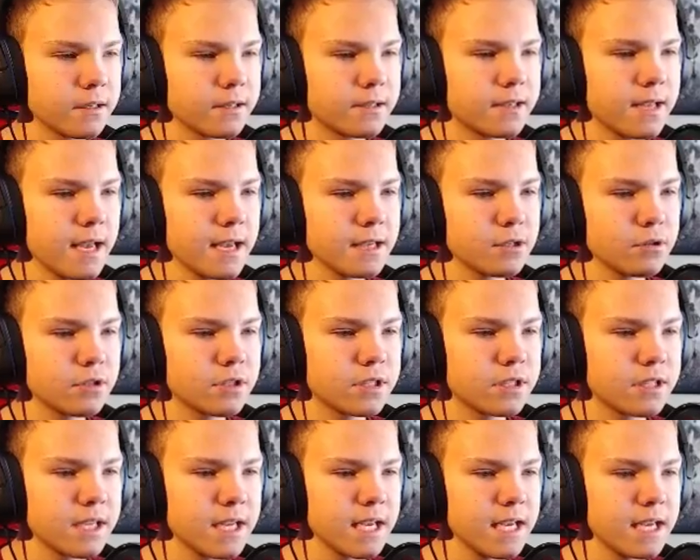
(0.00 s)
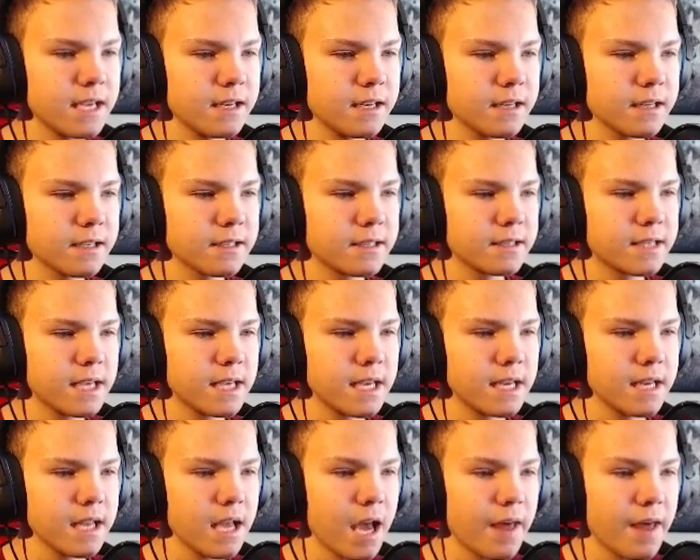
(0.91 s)
Desert scene,
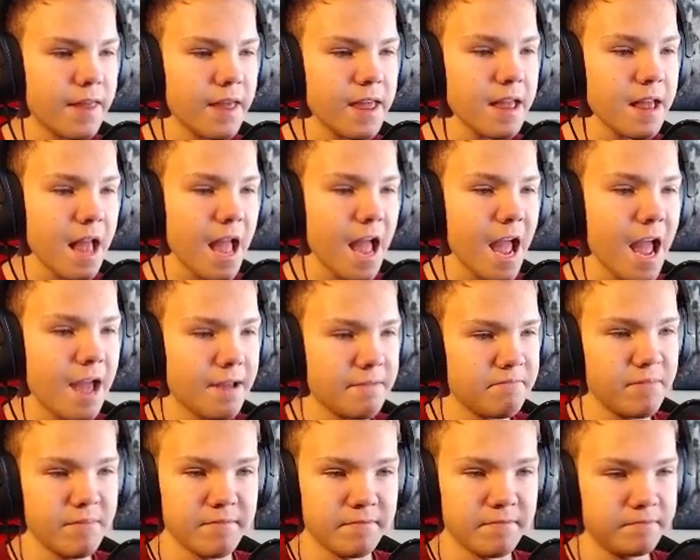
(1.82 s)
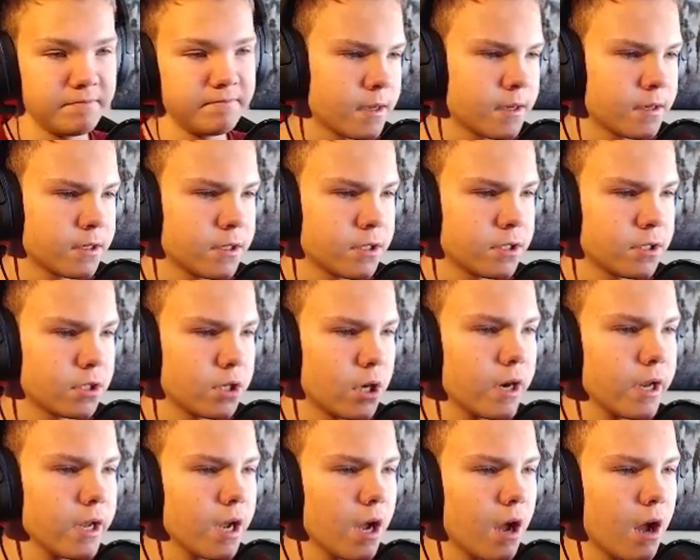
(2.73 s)
scene. Yeah, the, yeah. Mm -hmm.
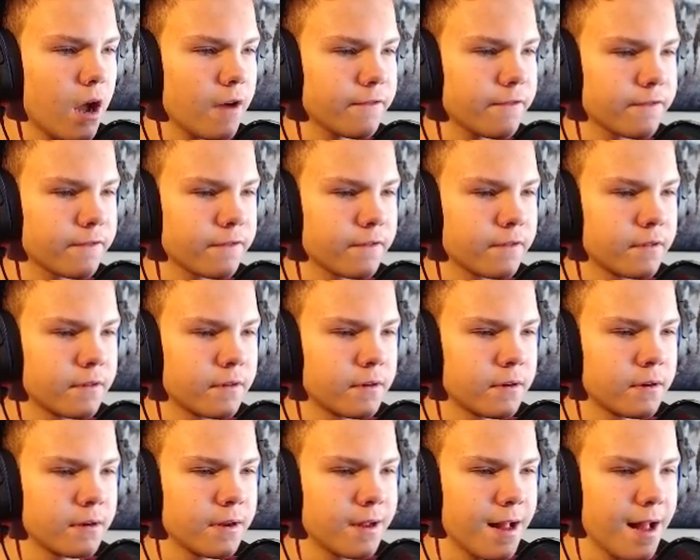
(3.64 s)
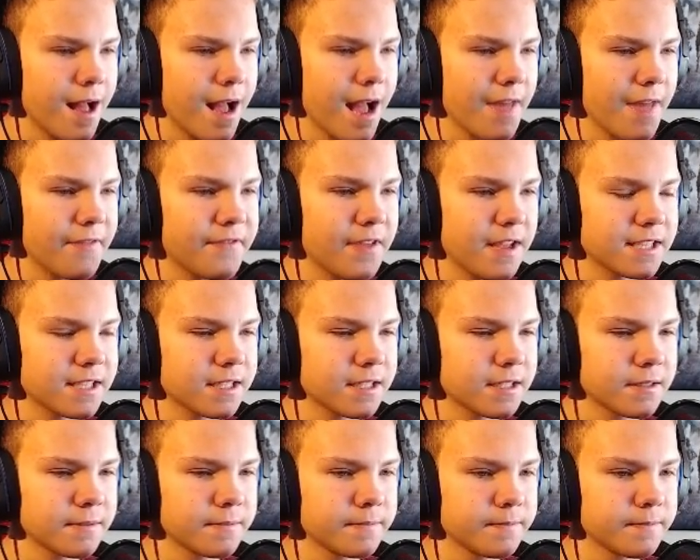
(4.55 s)
Starting off at
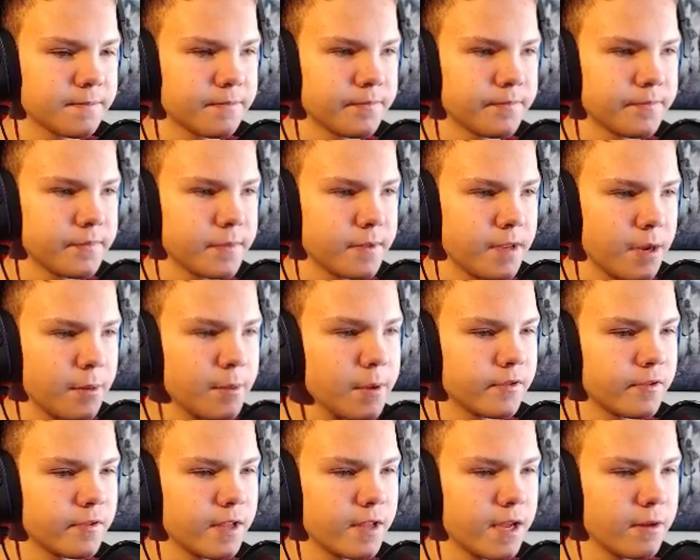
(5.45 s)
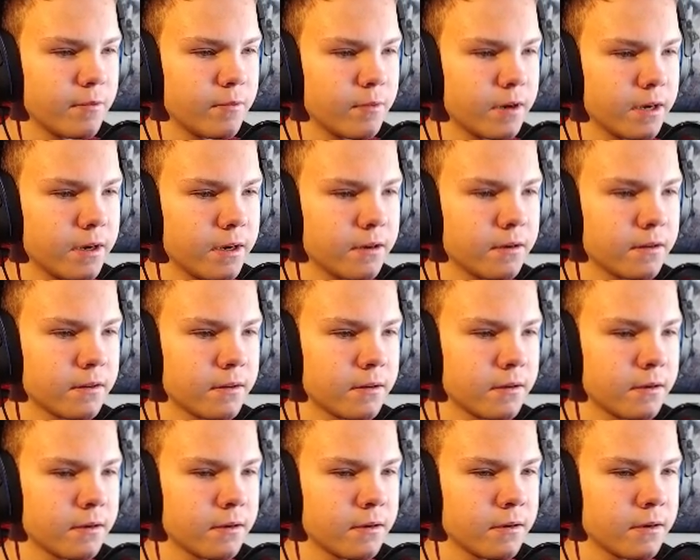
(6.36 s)
this. Here we go. Then one
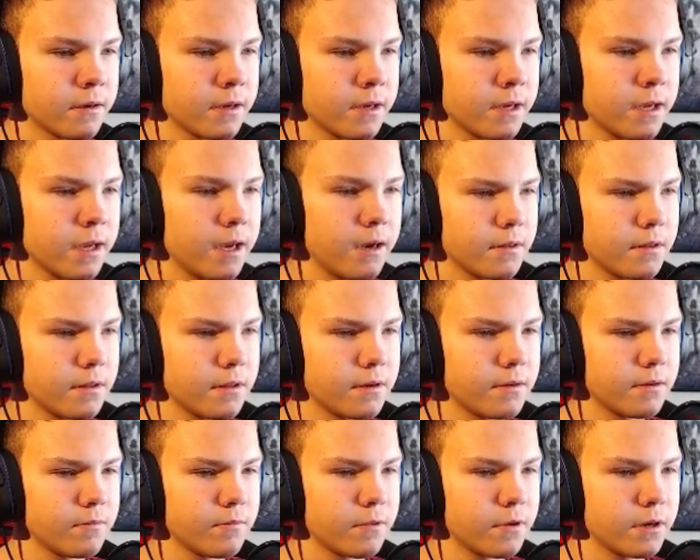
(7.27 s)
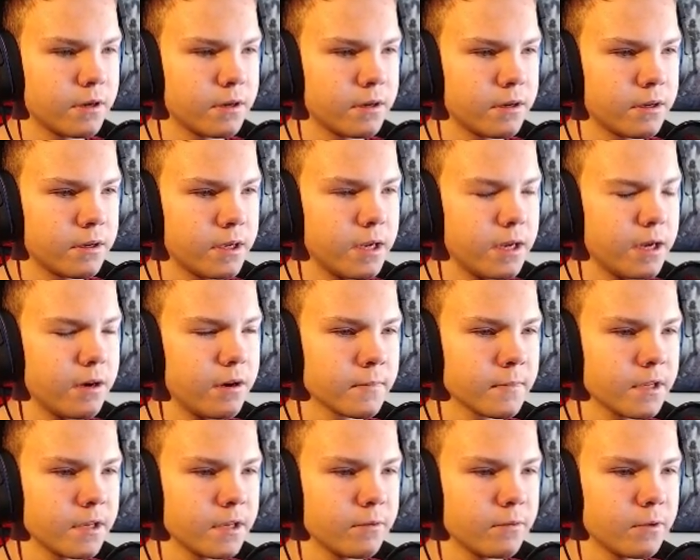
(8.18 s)
here, then one here,
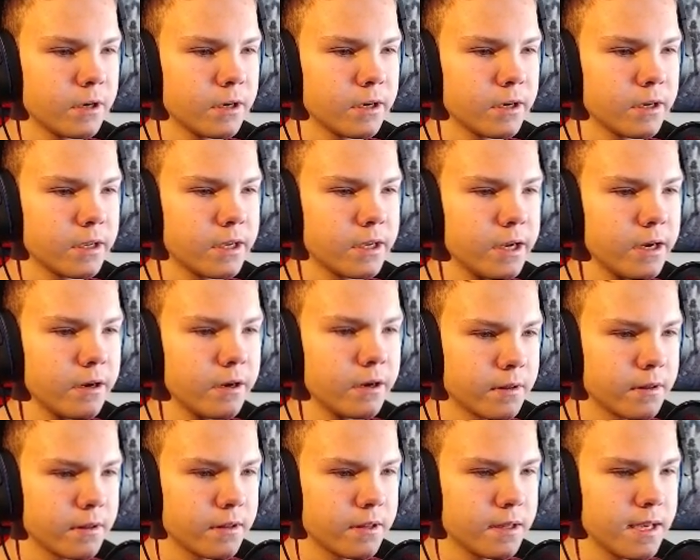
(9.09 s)
and one here.